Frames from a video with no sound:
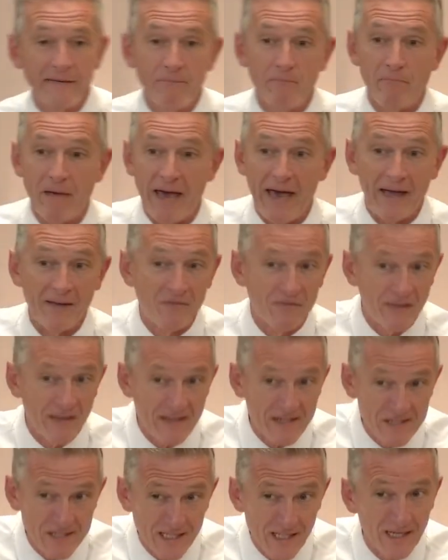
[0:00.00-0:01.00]
Bad
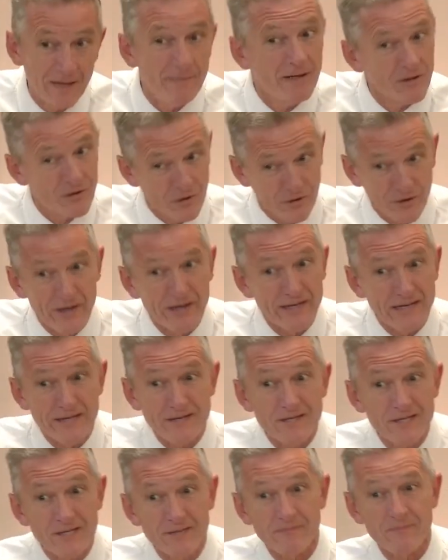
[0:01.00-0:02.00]
things come in
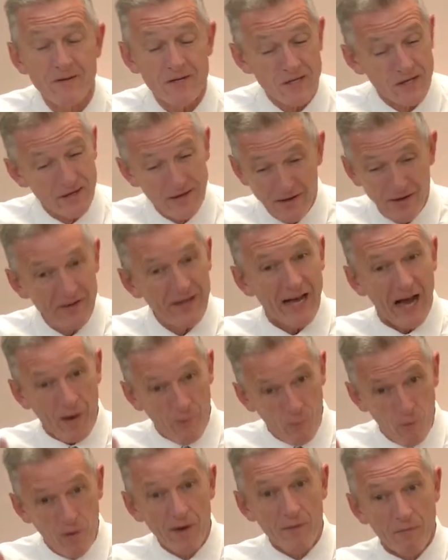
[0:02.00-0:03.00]
threes. So, you know, you got
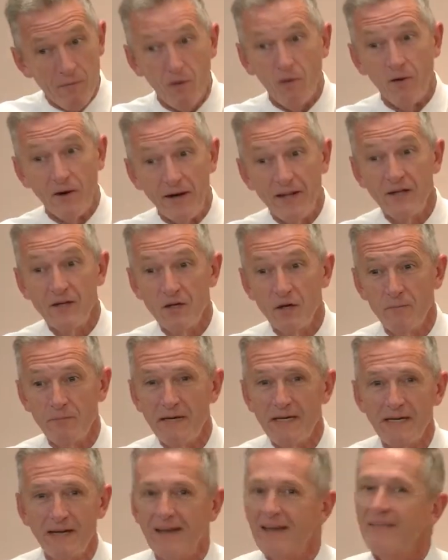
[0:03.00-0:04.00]
one more and then you'll
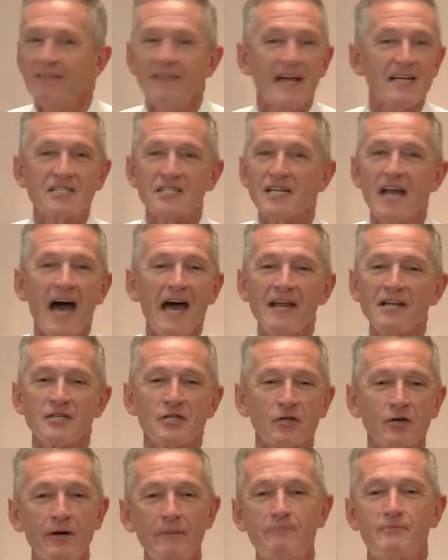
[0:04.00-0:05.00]
be done. That's not a
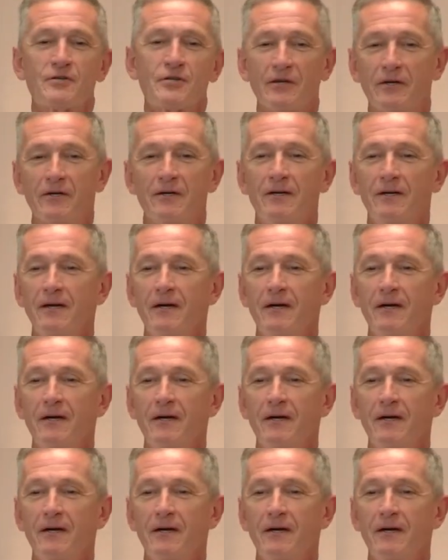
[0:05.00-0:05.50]
Scripture.